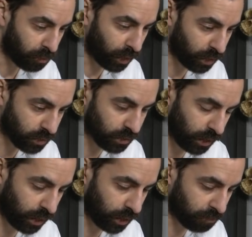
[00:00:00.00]
But
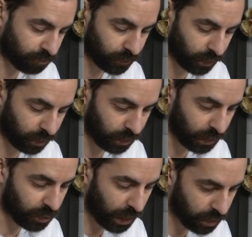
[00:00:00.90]

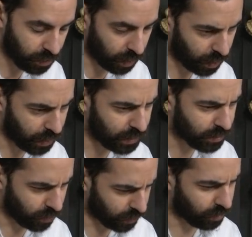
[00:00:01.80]
then I
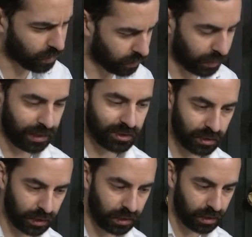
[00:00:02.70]
started thinking,
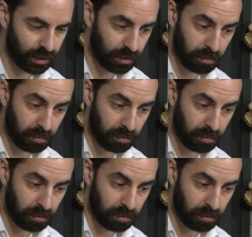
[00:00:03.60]
actually,